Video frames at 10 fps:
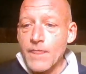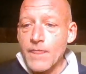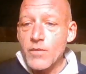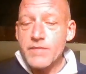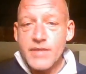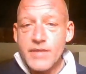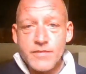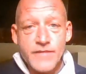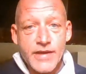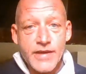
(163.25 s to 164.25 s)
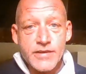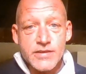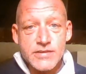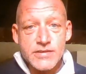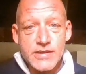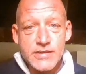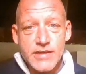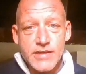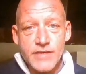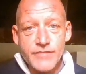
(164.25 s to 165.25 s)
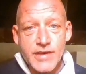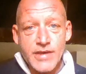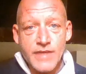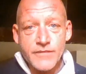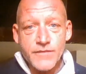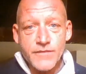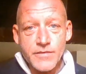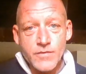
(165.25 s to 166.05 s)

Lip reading: When people have had the disease and recovered from it,